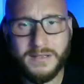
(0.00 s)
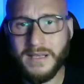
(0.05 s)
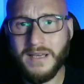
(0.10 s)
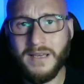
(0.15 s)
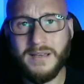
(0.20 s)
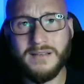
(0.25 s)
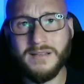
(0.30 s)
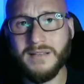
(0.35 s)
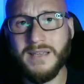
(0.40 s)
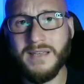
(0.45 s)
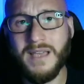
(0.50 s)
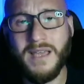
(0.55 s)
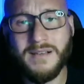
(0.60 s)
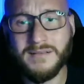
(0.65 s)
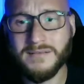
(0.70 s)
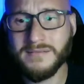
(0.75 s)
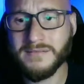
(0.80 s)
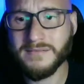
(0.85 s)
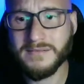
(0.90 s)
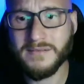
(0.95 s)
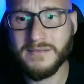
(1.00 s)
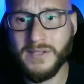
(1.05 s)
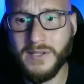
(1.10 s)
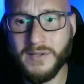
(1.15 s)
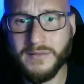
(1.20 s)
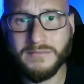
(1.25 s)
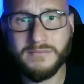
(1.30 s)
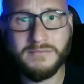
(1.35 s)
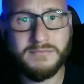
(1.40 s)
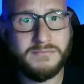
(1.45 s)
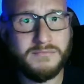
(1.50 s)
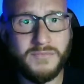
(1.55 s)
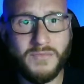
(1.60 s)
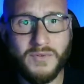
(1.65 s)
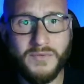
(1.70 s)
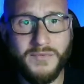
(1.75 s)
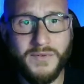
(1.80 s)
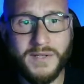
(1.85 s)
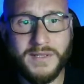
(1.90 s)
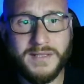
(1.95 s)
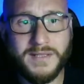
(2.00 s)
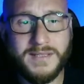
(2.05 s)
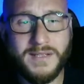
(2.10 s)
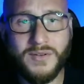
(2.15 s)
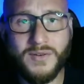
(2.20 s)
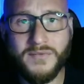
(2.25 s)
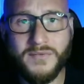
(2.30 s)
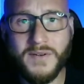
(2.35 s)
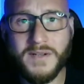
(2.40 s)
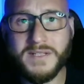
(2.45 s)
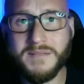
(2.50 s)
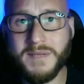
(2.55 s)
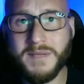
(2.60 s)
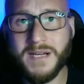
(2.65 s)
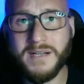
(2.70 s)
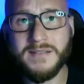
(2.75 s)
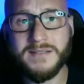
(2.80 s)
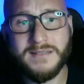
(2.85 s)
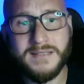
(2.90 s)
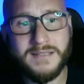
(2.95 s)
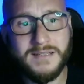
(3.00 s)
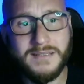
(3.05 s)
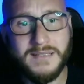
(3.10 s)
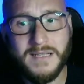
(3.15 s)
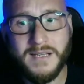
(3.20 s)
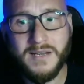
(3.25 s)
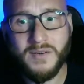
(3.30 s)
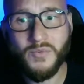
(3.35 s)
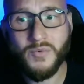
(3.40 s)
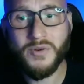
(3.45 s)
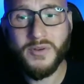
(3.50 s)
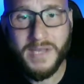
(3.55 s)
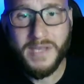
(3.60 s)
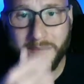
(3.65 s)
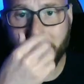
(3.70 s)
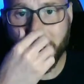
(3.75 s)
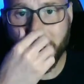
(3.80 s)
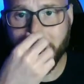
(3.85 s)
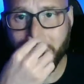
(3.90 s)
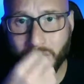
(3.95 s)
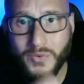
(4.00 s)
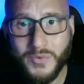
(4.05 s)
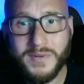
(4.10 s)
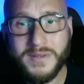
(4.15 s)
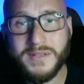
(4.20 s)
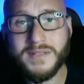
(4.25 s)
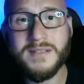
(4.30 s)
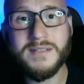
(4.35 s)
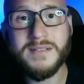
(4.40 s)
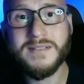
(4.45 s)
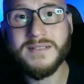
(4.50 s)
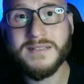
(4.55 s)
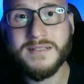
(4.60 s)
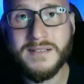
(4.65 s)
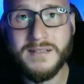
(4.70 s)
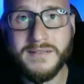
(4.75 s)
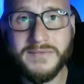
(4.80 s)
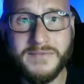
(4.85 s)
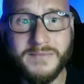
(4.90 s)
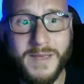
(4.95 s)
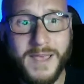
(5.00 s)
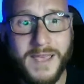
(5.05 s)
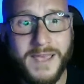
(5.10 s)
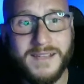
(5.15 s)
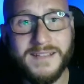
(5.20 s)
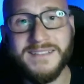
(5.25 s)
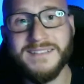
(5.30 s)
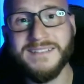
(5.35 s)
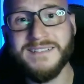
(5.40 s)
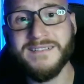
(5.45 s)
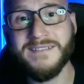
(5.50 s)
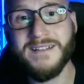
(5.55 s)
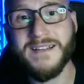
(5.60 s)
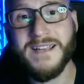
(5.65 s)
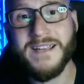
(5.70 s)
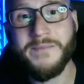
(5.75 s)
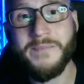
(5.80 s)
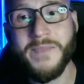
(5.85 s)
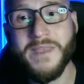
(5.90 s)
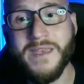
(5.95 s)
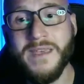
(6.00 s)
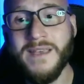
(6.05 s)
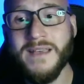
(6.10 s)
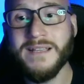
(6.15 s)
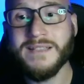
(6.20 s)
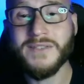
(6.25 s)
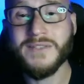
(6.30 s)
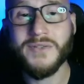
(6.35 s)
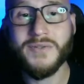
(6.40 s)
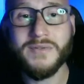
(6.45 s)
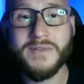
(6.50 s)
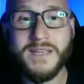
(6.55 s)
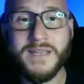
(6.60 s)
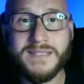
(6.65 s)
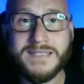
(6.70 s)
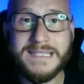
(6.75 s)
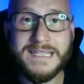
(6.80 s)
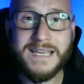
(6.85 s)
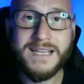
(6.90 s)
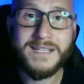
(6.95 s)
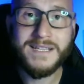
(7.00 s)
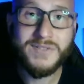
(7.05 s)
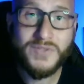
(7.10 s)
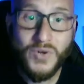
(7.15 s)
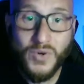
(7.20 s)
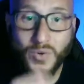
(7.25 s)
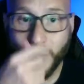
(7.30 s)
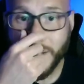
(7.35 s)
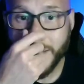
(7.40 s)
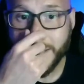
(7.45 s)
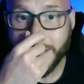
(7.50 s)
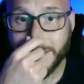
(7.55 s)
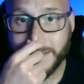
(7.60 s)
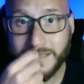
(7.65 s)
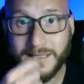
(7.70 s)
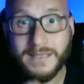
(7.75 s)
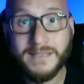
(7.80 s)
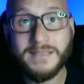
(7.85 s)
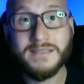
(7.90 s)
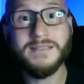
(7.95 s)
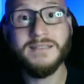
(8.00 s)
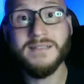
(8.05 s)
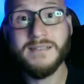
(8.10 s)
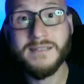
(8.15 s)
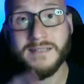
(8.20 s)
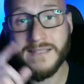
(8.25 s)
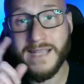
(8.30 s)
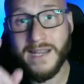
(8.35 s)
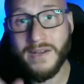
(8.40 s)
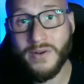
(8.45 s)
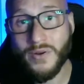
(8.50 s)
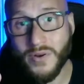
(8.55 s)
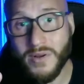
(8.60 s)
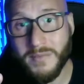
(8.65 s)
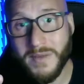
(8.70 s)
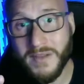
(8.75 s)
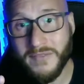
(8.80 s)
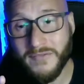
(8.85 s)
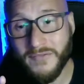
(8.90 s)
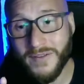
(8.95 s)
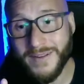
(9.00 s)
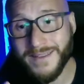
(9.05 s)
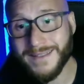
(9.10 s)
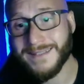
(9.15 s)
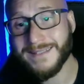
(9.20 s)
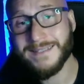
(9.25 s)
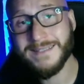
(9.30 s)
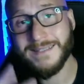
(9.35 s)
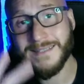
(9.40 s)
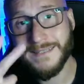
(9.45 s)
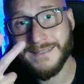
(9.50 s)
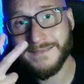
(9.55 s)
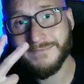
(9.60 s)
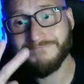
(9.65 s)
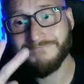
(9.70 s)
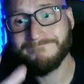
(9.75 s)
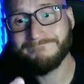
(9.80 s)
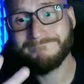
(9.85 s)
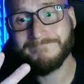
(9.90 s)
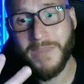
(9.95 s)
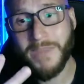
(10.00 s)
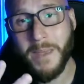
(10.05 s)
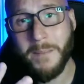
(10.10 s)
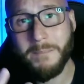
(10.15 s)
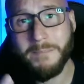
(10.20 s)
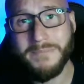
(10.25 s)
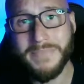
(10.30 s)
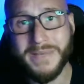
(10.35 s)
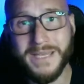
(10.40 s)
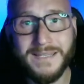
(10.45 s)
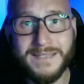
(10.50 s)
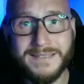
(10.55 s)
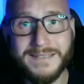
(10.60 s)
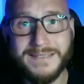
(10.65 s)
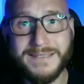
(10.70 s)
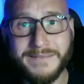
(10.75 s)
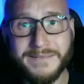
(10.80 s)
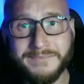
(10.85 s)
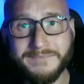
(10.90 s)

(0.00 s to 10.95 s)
Yeah, again, you know, don't forget to tell your friends about us, and we'll keep on doing the good stuff, man. All right. So thanks again, as always. Stay nerdy, my friends. Peace.